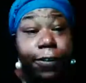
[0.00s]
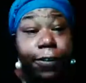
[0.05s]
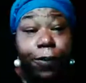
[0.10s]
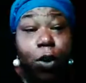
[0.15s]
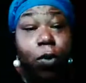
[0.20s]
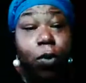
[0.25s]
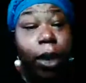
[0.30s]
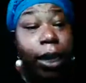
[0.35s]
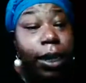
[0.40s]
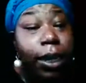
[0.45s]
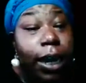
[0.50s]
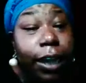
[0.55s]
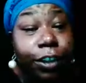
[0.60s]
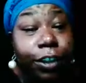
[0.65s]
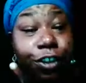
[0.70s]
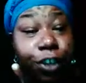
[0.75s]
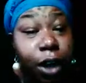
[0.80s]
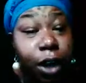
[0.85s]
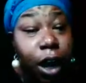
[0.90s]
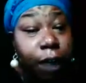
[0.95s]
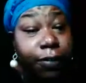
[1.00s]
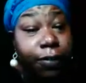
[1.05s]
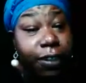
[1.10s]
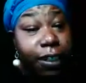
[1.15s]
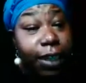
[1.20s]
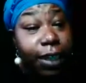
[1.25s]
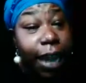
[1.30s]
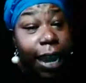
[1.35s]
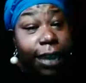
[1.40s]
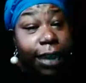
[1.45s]
If you ain't cutting shit off
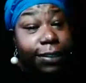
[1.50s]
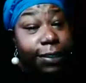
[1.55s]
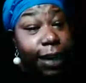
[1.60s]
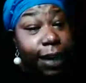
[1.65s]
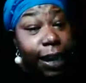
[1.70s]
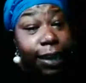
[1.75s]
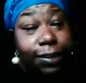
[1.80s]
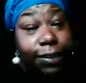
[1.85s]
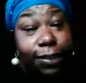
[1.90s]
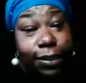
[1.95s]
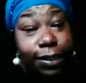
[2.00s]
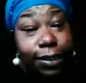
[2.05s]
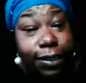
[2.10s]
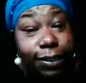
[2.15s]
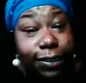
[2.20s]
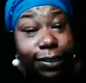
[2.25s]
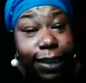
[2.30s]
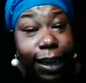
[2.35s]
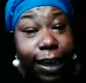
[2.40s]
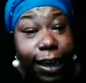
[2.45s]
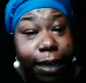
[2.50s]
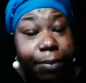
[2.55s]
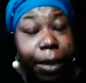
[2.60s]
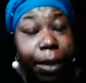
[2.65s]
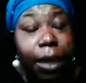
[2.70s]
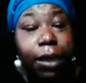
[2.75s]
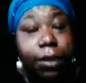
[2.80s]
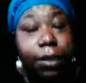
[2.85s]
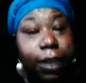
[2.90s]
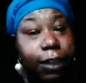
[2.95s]
today, today is a good time.
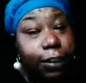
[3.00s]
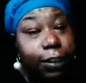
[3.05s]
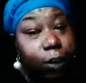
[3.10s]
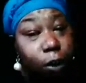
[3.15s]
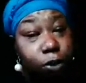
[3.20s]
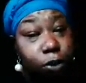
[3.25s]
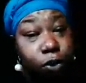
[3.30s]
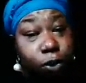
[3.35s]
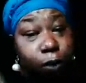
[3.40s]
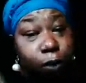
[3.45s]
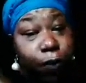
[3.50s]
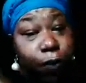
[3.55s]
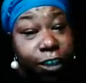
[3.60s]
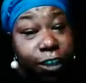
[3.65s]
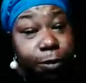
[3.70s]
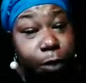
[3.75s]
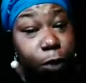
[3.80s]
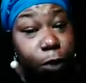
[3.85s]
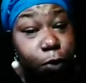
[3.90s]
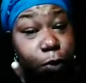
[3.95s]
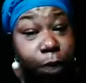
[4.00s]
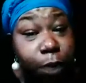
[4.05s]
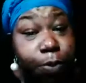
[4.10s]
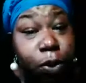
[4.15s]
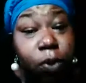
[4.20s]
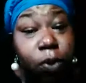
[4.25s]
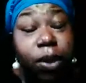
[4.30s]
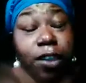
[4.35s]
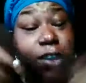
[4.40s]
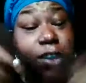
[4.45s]
This social investment
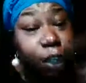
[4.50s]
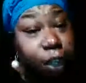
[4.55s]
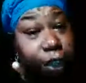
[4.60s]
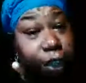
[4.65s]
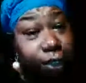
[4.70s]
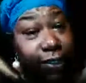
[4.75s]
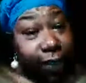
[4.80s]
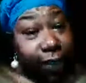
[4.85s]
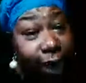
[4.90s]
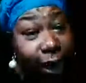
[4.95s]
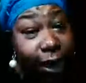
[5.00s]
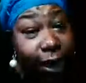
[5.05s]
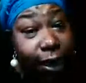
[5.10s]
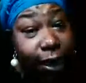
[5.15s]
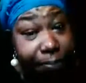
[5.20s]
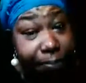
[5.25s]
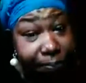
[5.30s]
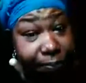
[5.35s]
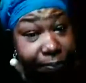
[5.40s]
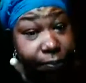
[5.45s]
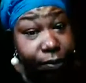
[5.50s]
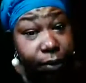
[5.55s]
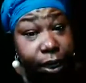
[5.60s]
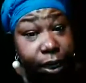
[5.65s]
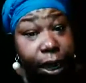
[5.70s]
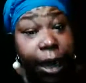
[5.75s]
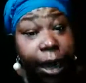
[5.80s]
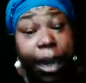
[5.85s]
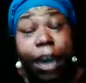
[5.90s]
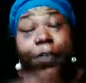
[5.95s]
reboot is a good time.
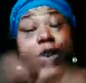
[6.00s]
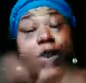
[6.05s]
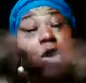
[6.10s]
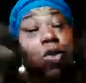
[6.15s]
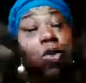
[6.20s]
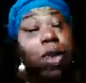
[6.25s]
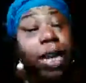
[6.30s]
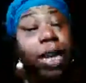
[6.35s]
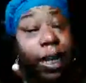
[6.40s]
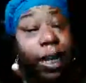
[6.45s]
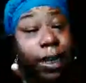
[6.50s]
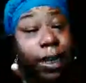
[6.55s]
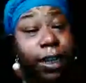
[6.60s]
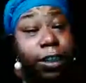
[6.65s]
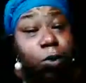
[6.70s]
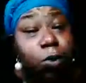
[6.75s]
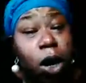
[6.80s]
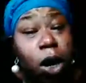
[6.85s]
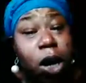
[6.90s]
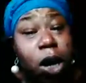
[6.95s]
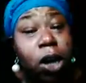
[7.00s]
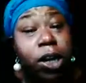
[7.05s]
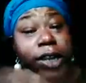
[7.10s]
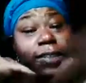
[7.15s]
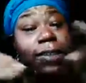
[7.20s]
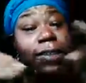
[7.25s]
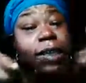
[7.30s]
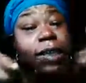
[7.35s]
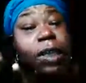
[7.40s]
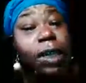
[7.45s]
If you needed this word,
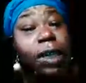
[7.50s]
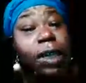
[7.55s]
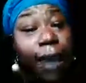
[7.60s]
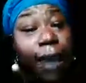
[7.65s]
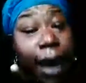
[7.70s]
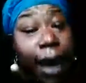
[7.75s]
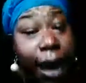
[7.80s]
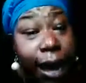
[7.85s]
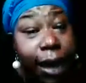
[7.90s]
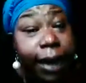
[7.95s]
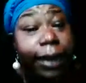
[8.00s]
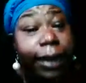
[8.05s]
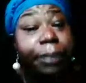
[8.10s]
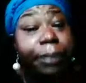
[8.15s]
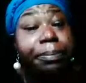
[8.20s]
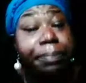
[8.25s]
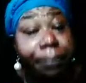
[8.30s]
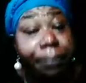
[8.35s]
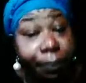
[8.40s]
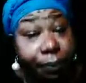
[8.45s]
it's a good time.